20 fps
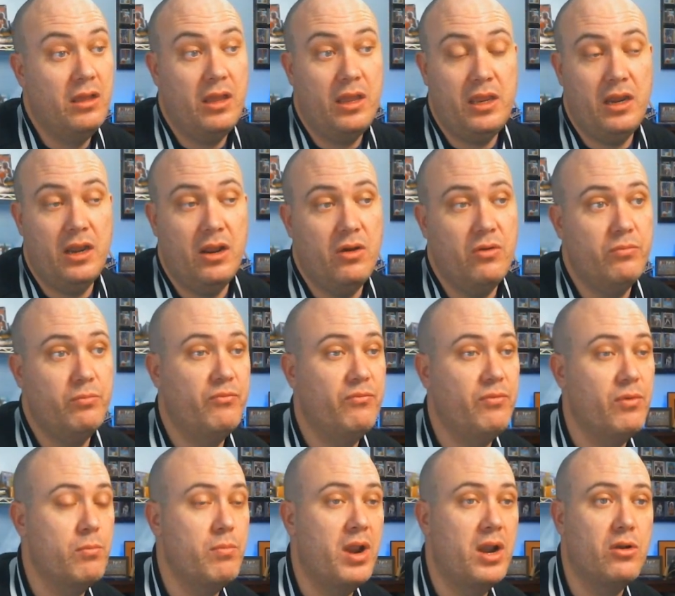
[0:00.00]
You know,
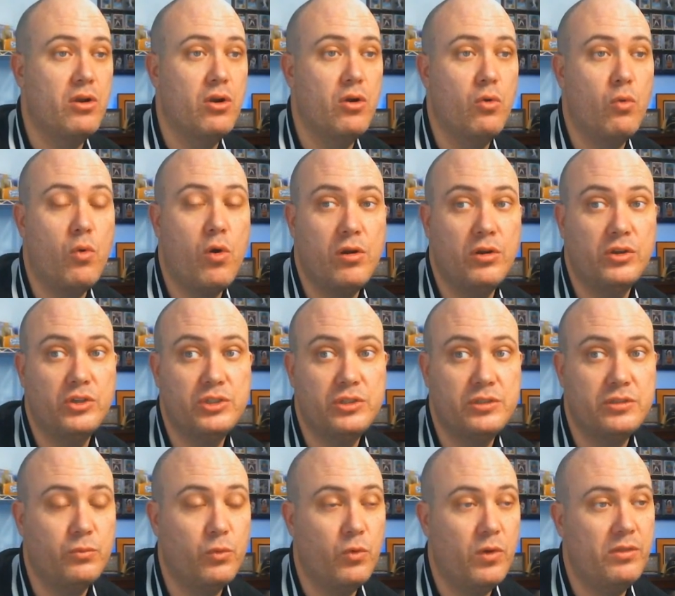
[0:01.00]
for better or
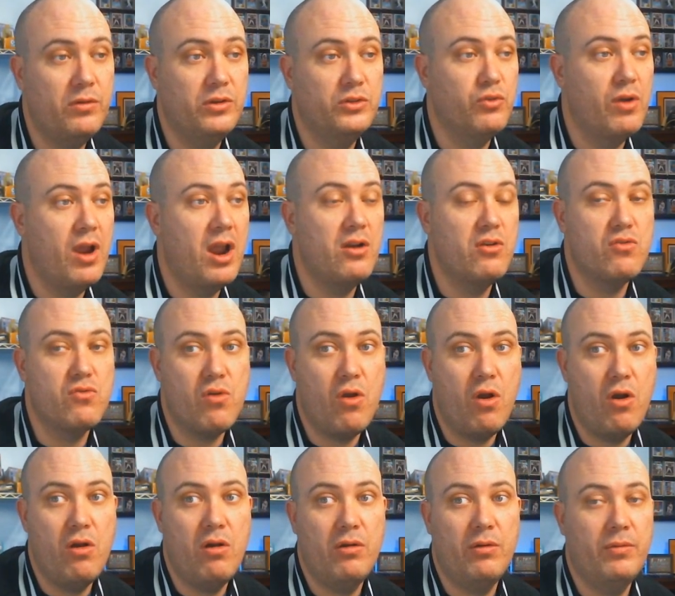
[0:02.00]
worse, whether it's right or
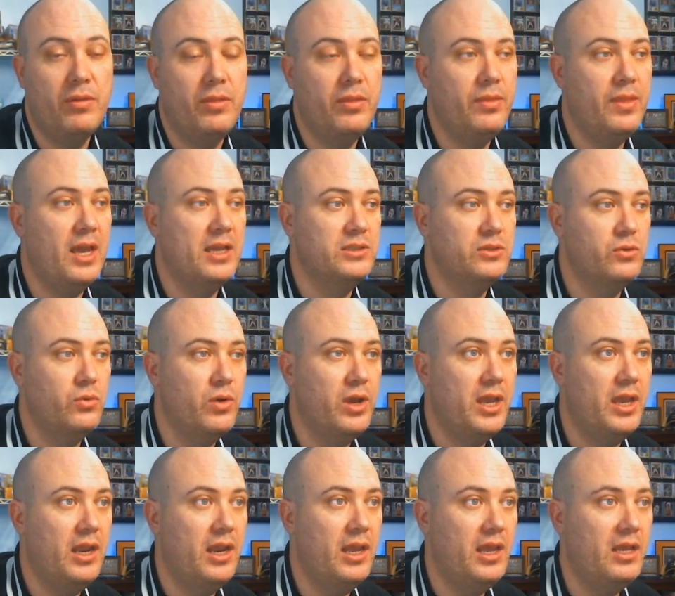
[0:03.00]
wrong, that's the
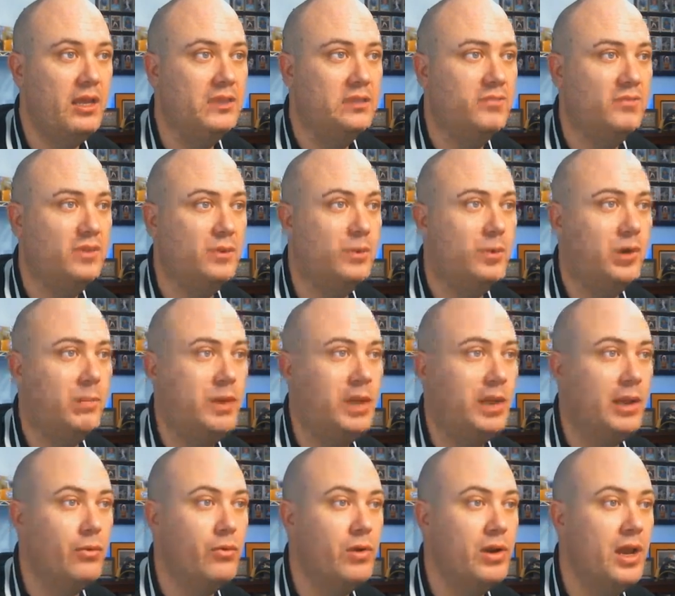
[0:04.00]
way it is. If you want to
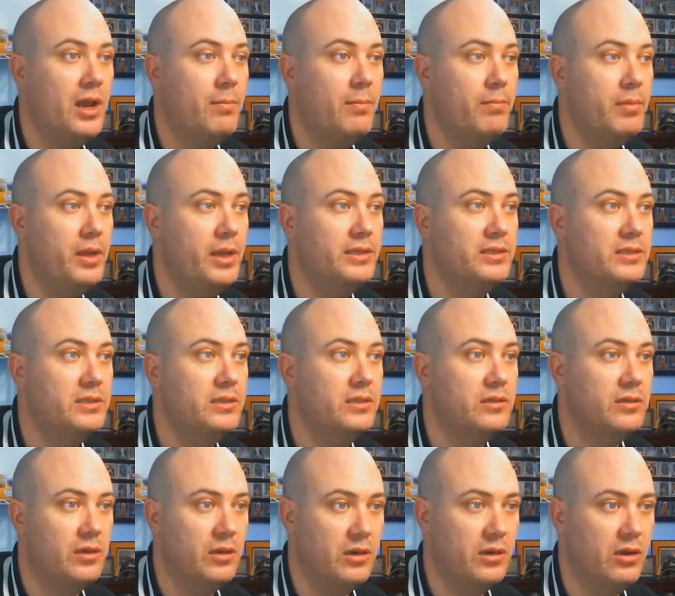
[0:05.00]
pick one up, it's
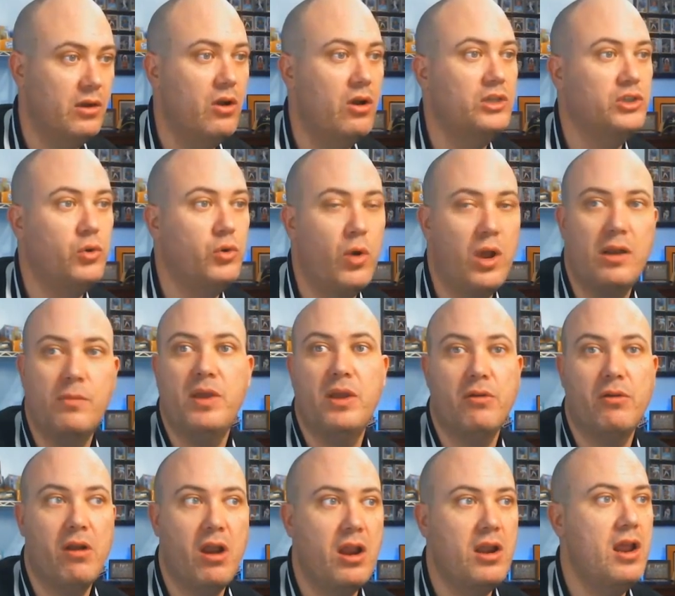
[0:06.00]
going to cost quite a
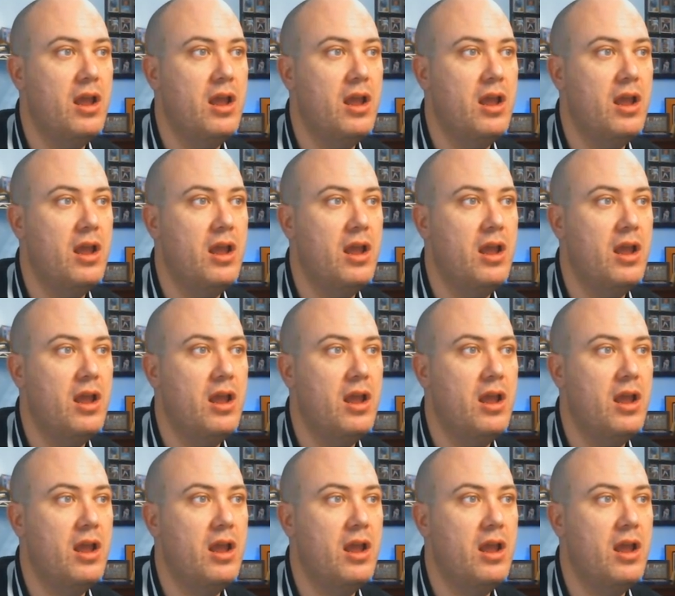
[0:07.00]
bit right